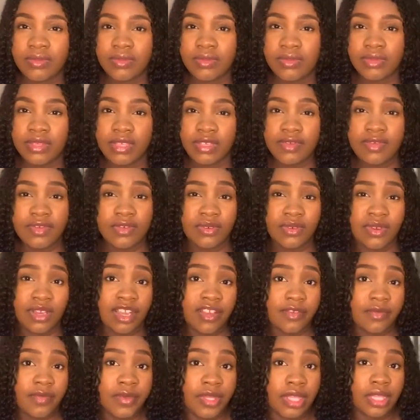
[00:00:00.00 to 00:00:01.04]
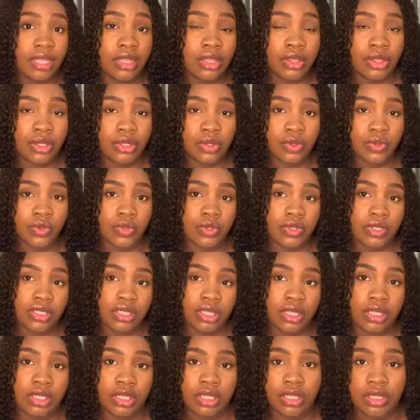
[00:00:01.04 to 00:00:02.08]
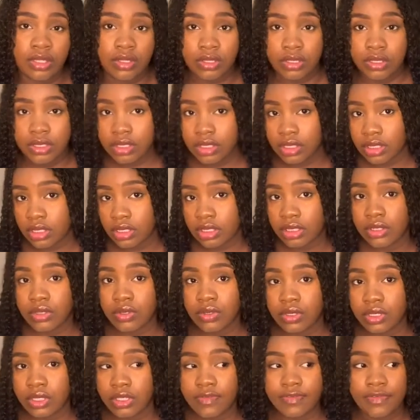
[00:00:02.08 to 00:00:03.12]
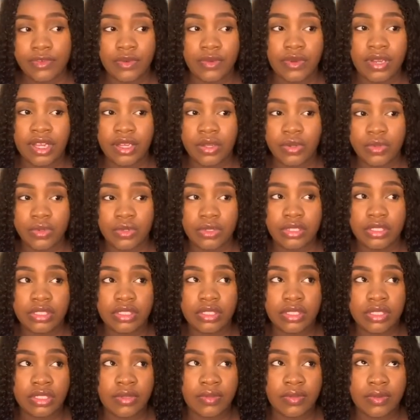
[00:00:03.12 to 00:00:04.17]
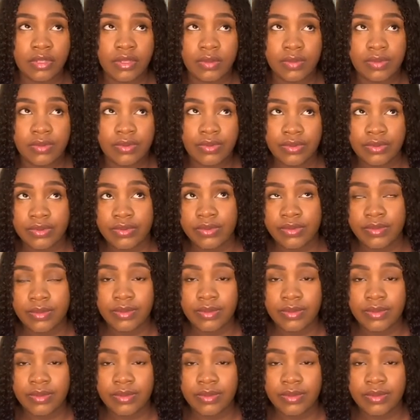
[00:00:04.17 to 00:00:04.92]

if you have been ghosted a lot, or if you are ghosting people,